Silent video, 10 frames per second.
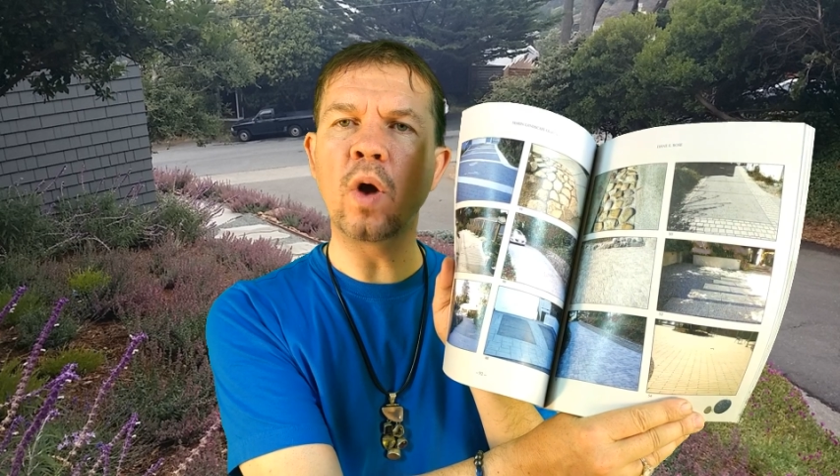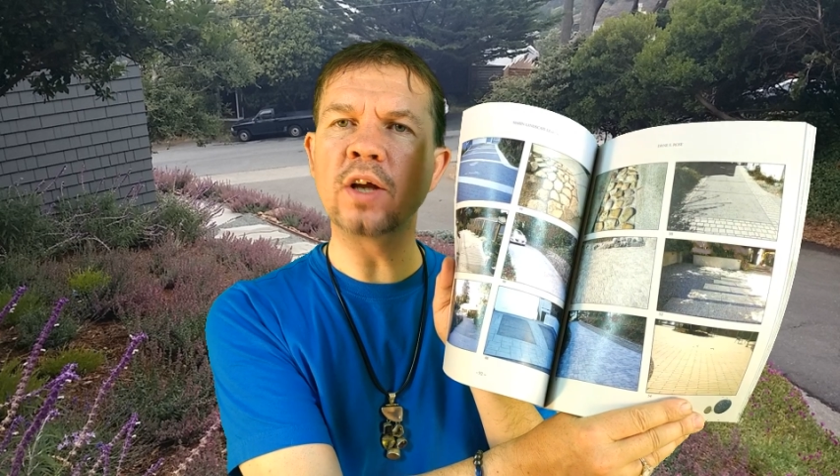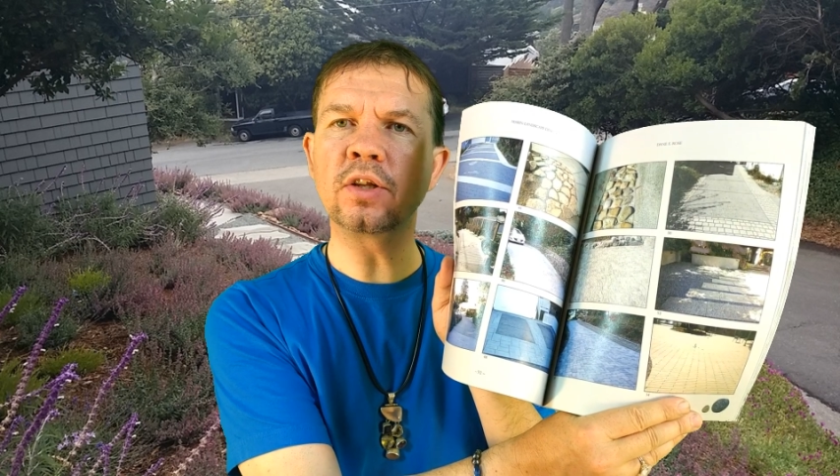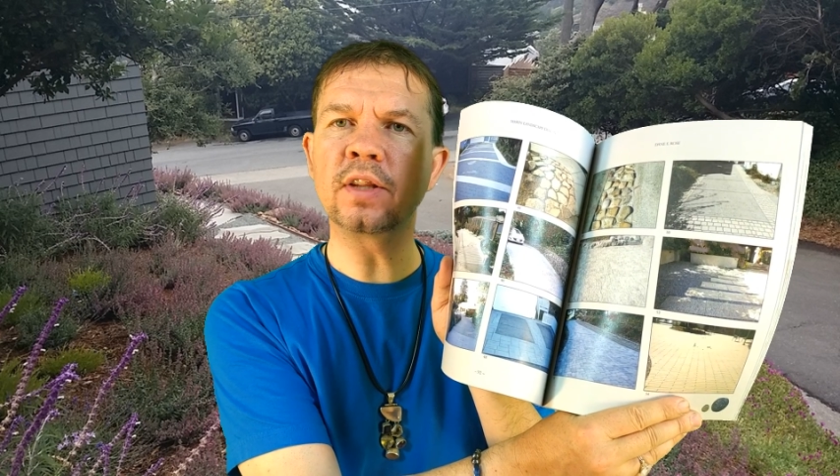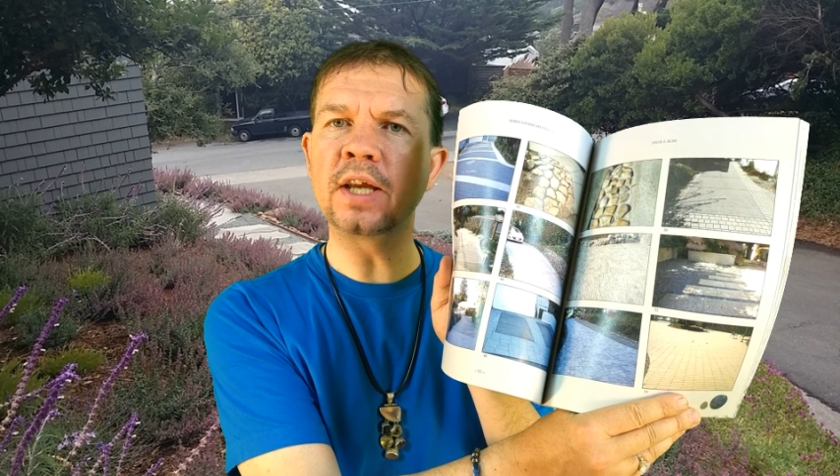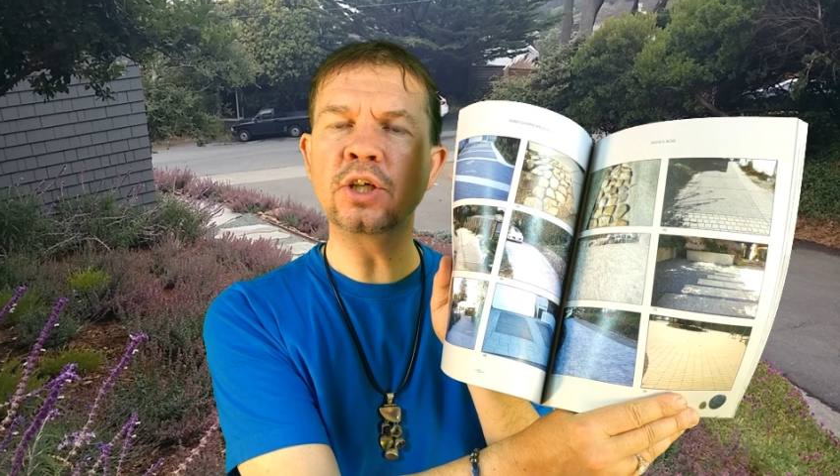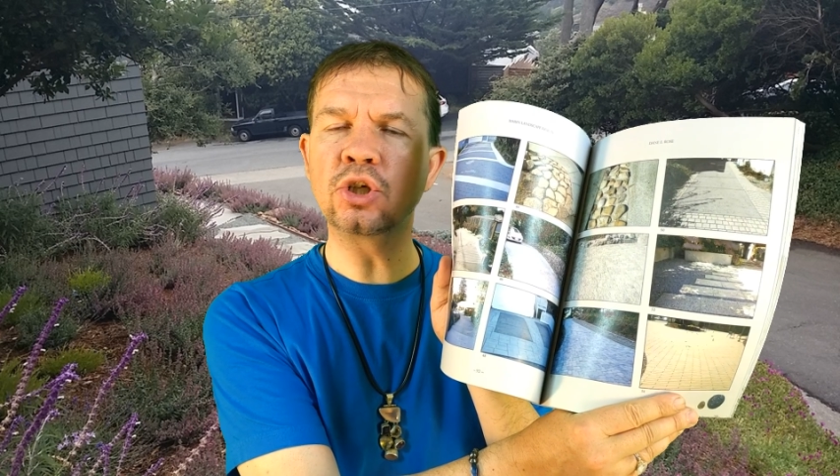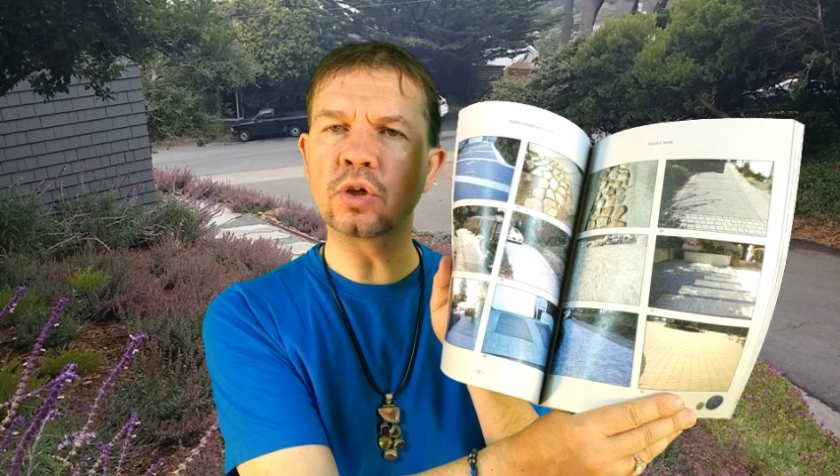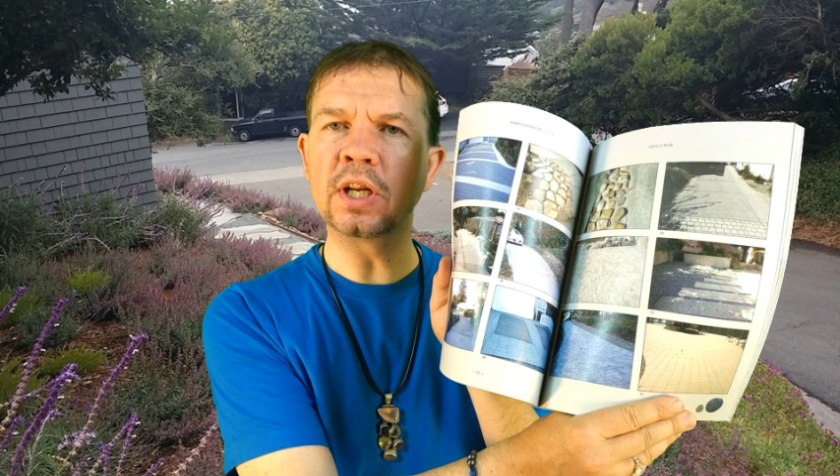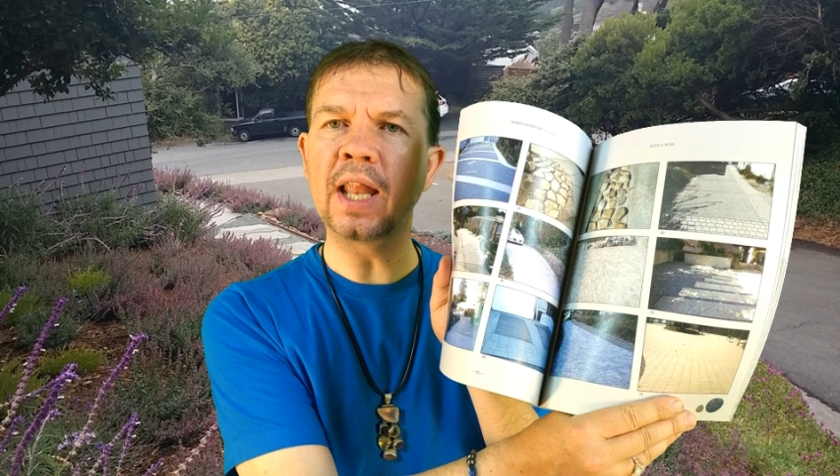what they
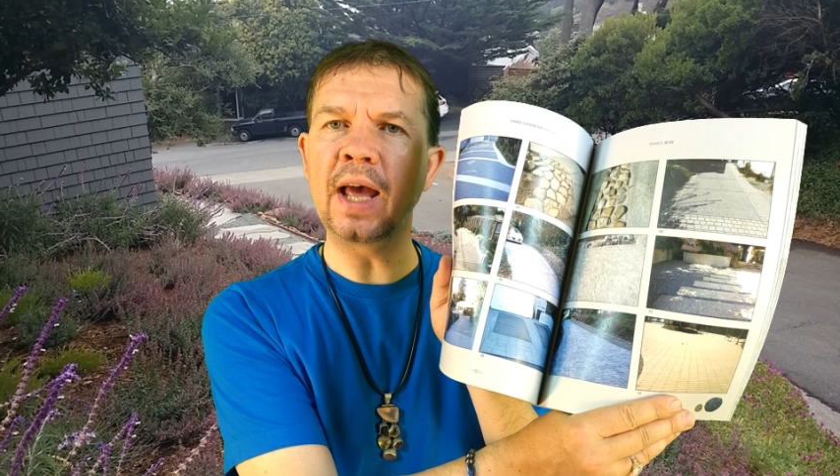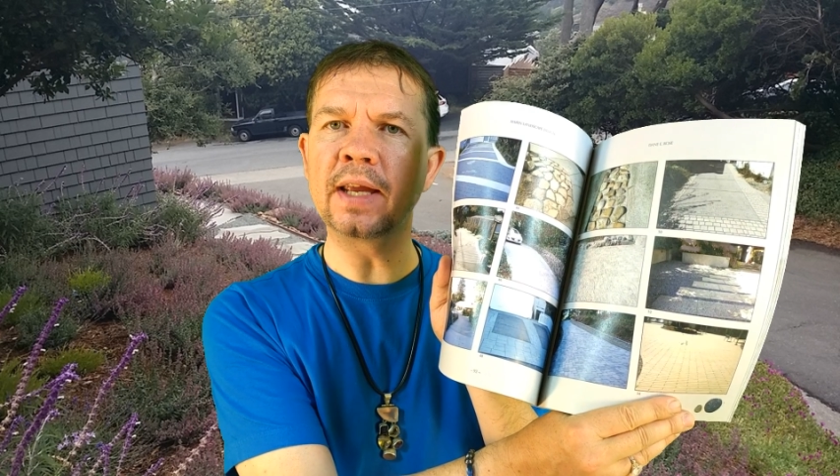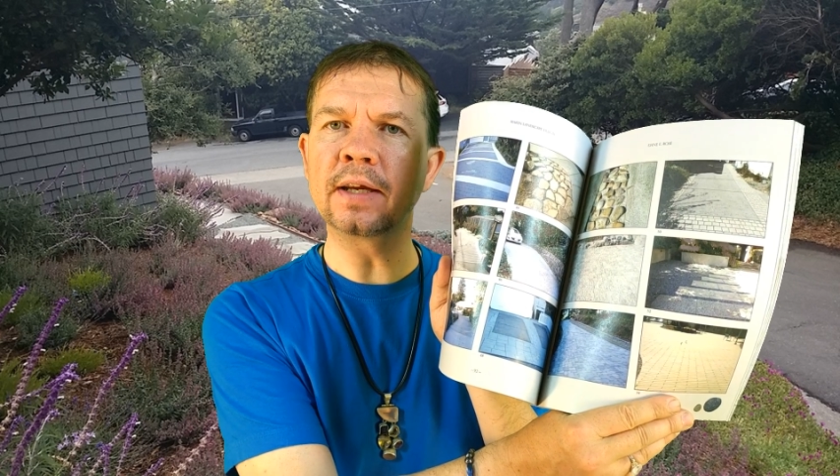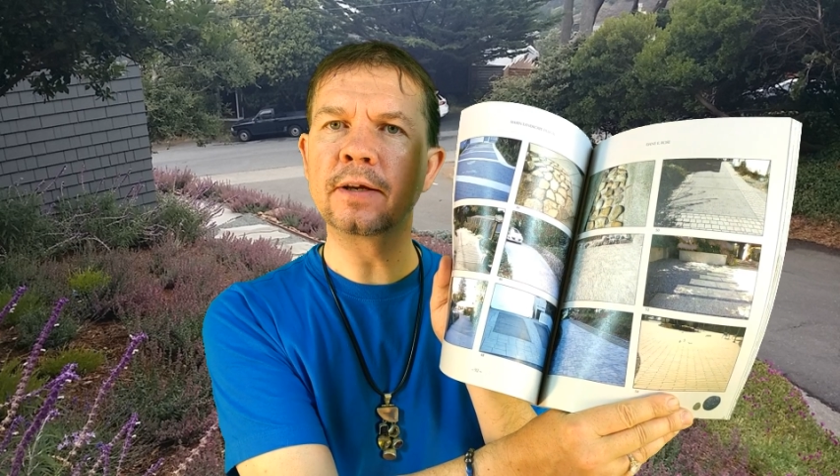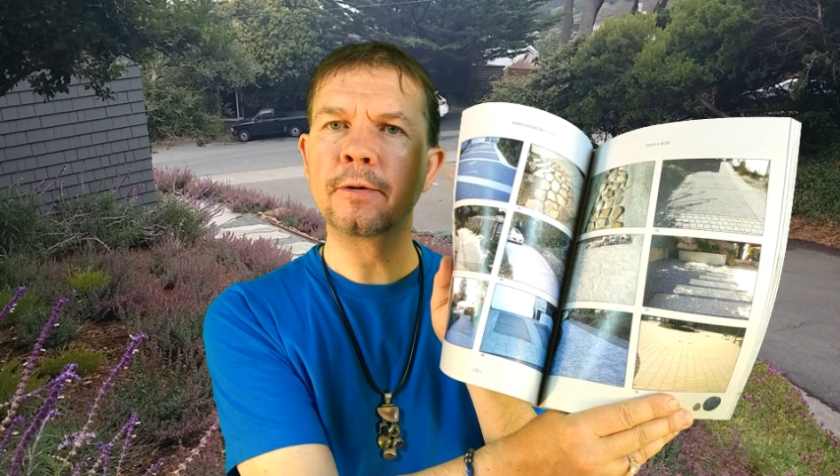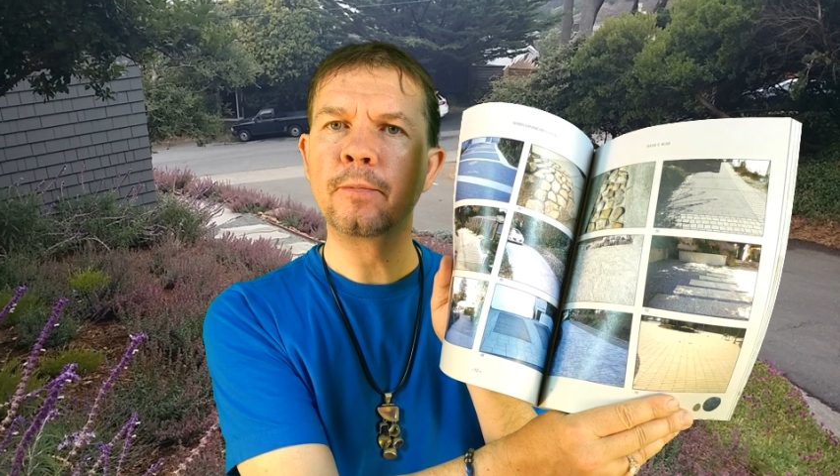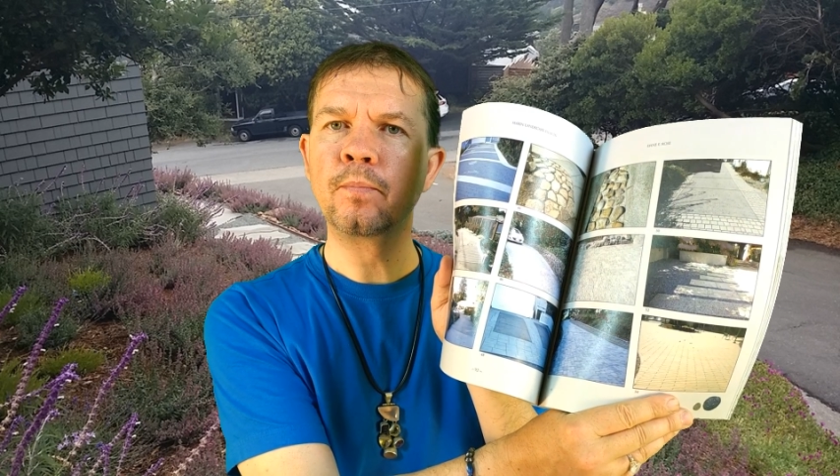should like.